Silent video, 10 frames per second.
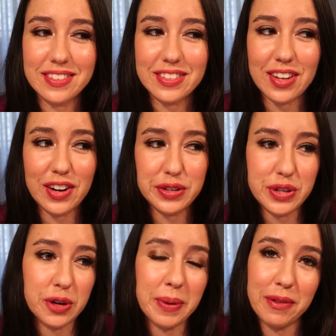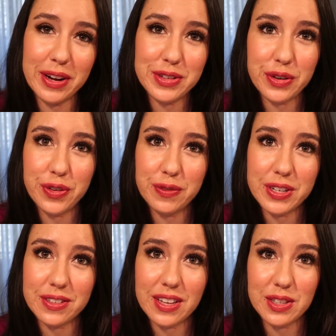sorry sir, my rates are
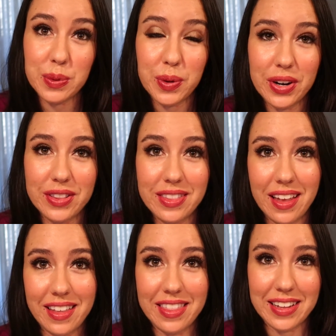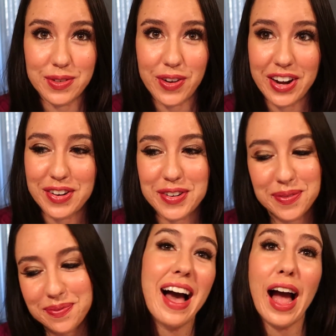15 cents a word and that's
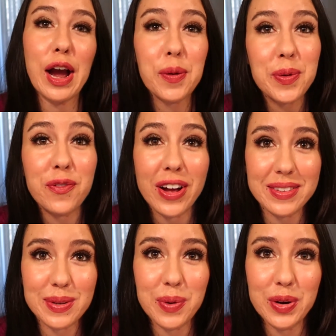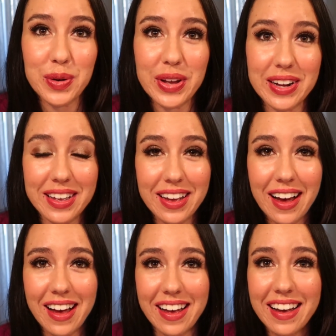final. I hope you find someone who
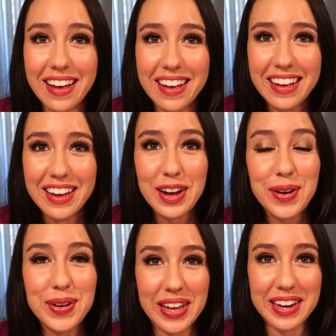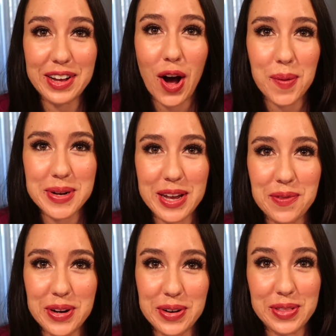can accommodate
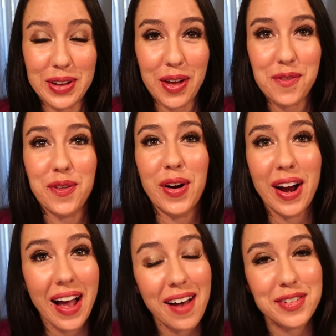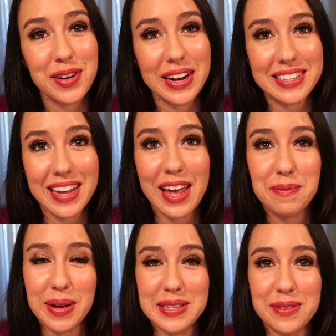what you're looking for. Have a great day and
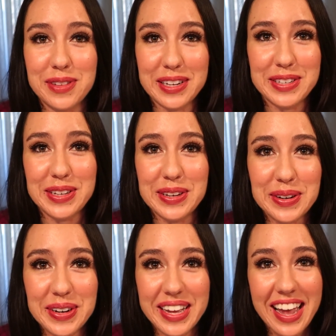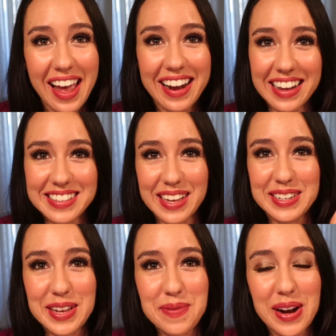best of luck to you. And I sent
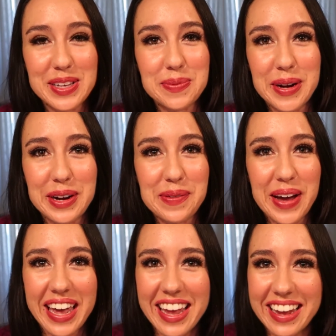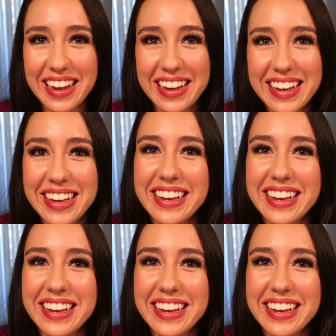him on his merry way.